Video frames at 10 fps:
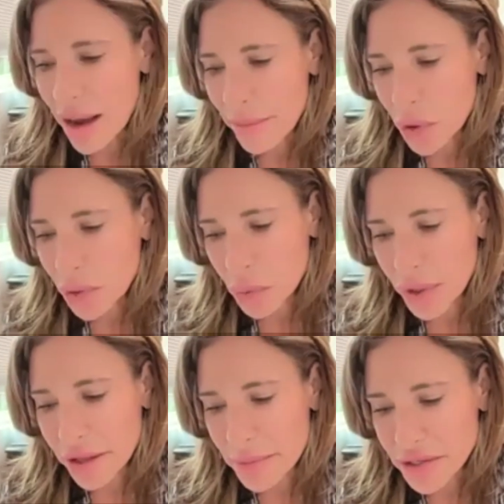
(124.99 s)
mean,
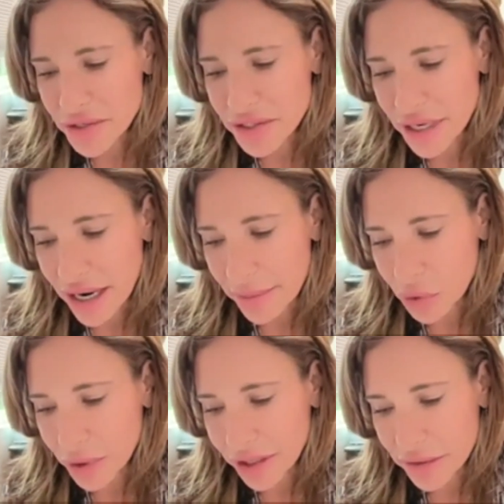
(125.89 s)
one of the most
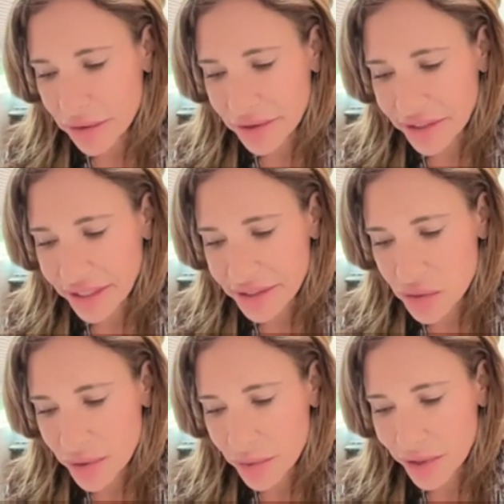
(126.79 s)
critical
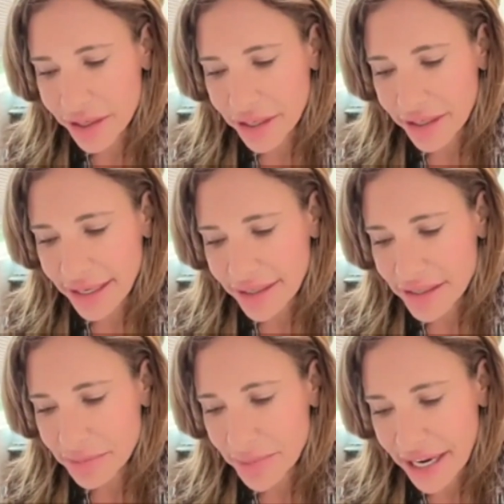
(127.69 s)
things when working in that
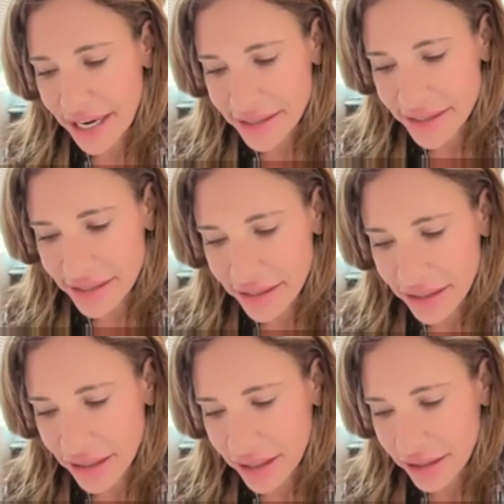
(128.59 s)
space
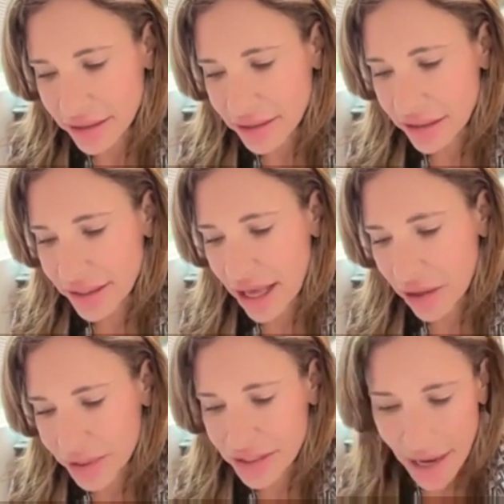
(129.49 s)
in galleries,